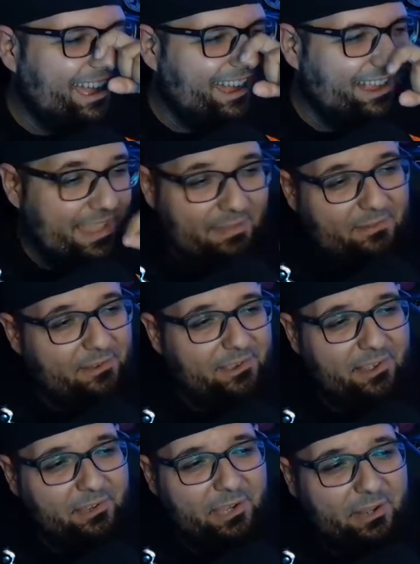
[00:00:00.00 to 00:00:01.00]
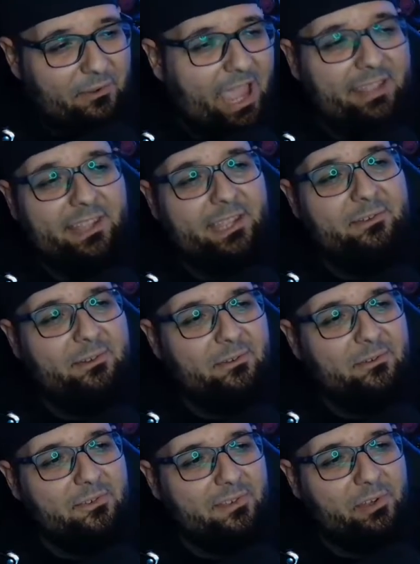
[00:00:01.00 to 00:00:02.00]
Same thing with Shang-Chi. Don't act like you
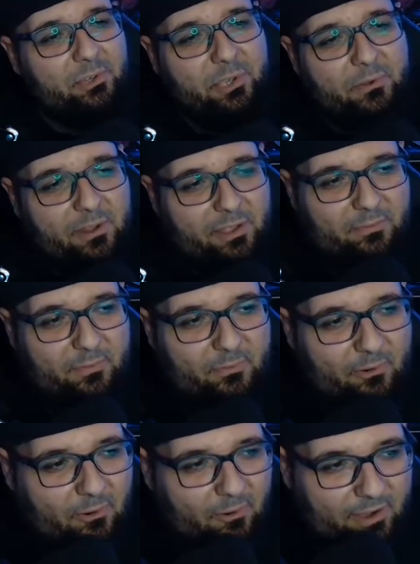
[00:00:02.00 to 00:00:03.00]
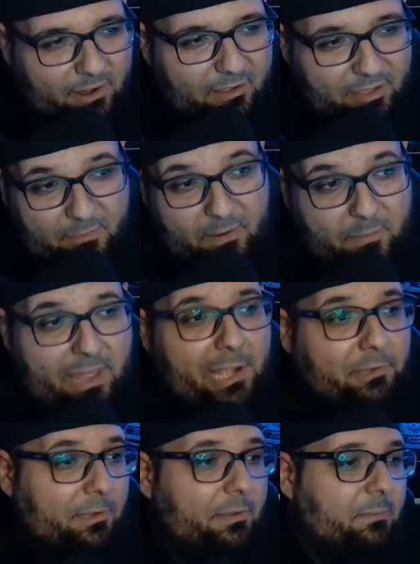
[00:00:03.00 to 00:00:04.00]
knew who Shang-Chi was before. You know, some people
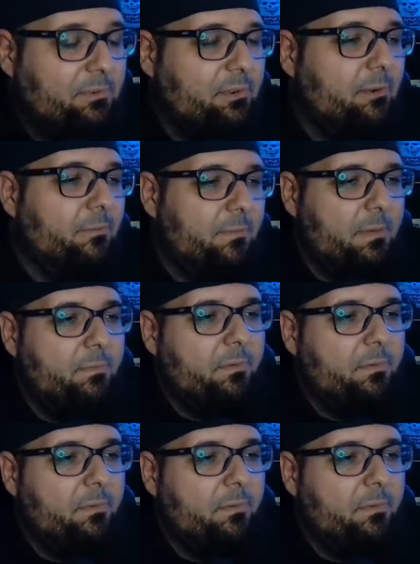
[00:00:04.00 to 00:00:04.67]
actually, I'm sure people